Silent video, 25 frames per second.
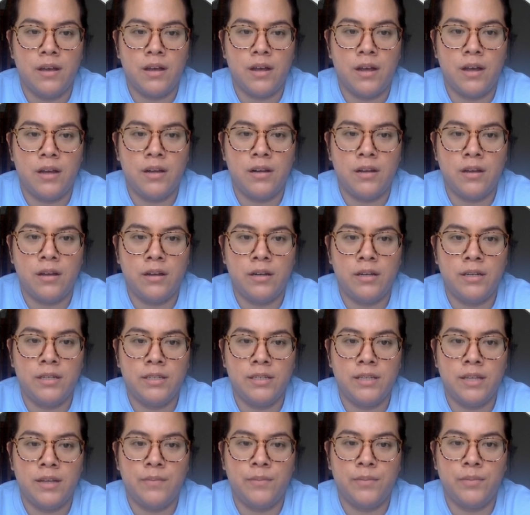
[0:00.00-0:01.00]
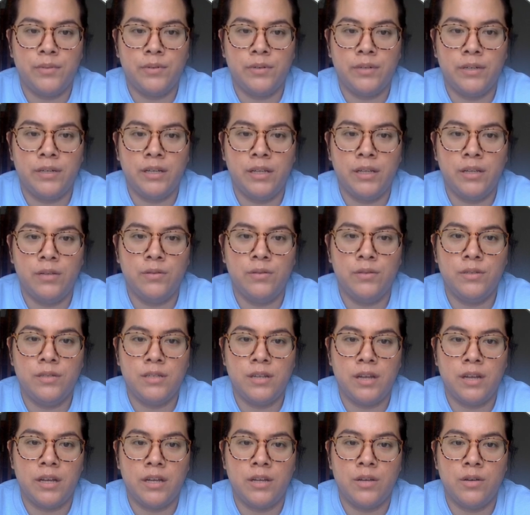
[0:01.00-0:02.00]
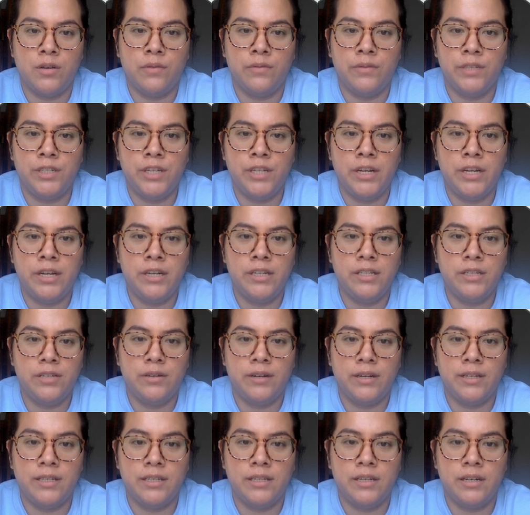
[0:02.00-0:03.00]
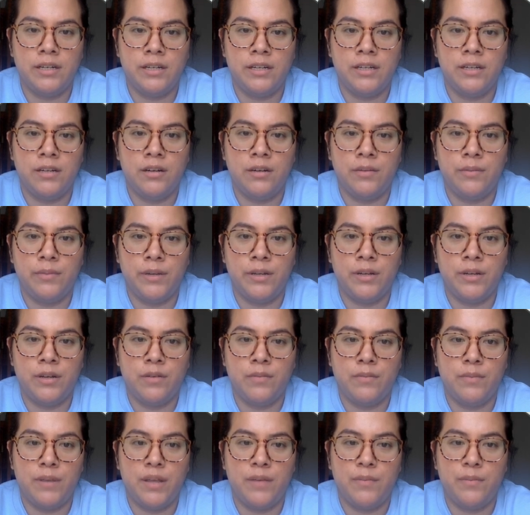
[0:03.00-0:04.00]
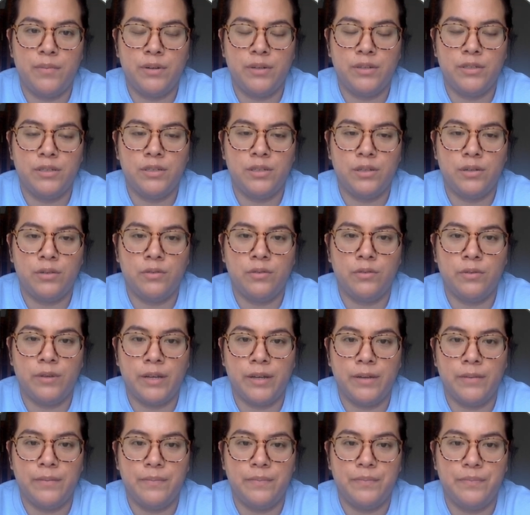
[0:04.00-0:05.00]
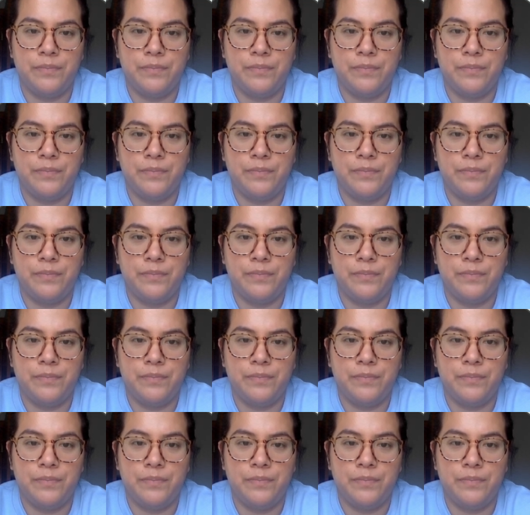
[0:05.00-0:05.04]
A non-example includes knocking over chairs or accidentally crumbling on paper to throw away.